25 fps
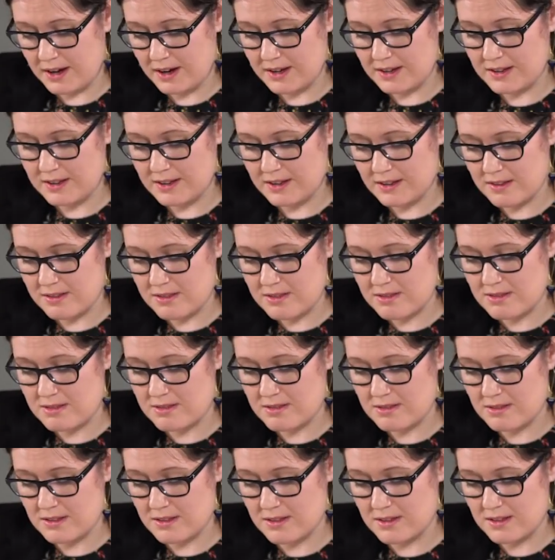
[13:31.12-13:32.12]
I
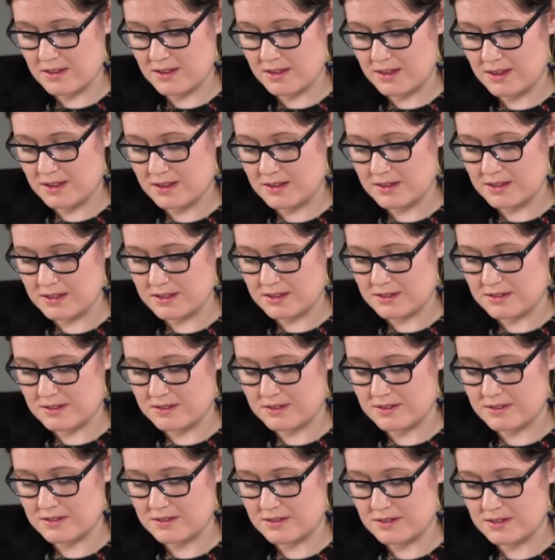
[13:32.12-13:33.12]
guess
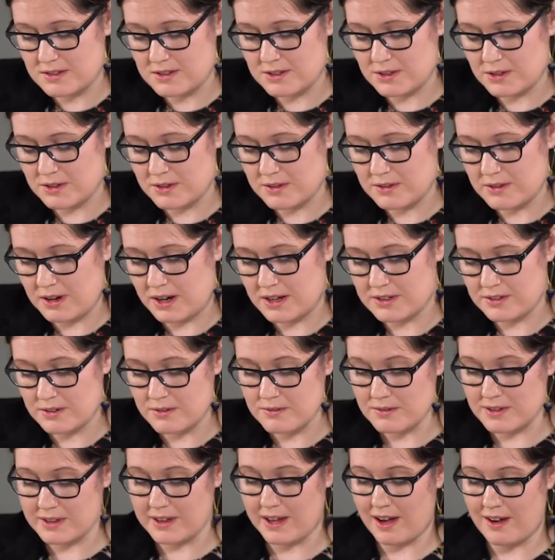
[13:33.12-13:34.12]
it's, you know, I
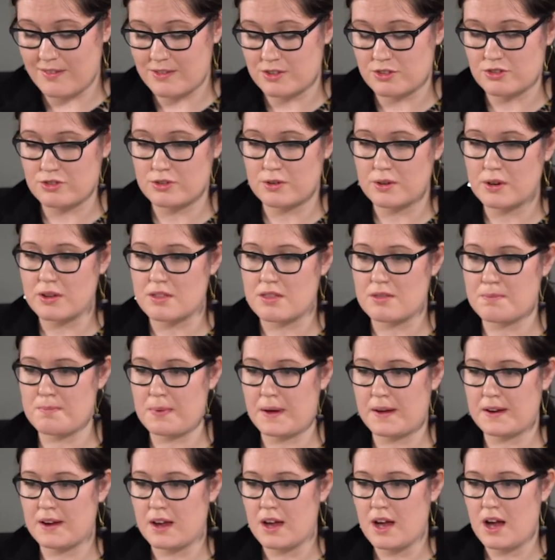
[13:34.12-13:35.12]
don't really have a choice,
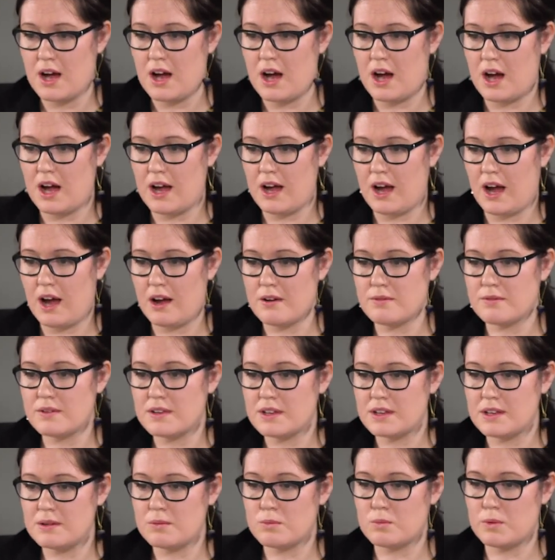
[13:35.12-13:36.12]
but I
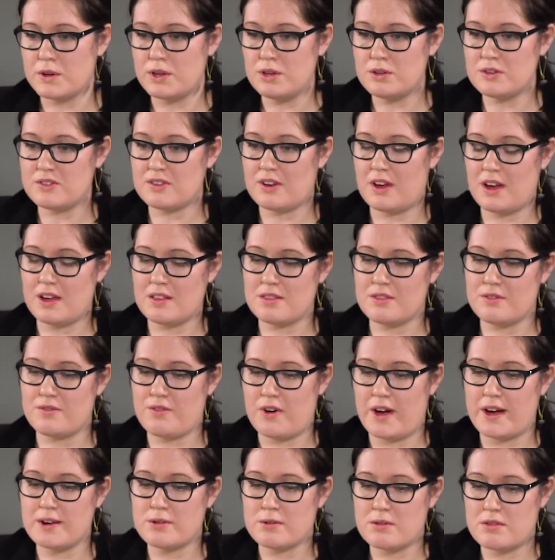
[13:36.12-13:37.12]
really, when you take the
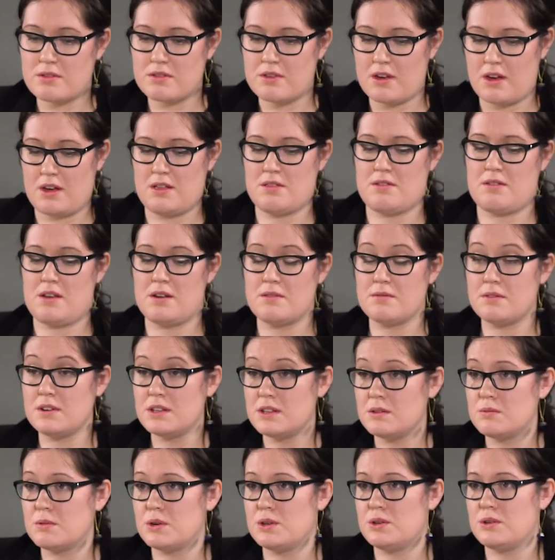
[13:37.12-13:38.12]
vital signs, I
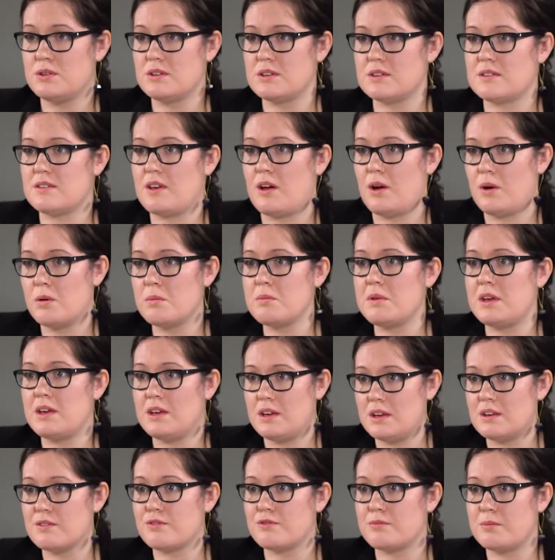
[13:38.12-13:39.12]
really want you to tell
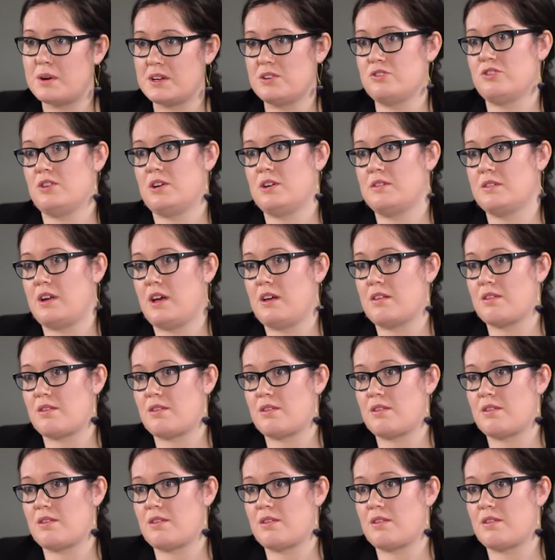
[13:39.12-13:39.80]
me if my child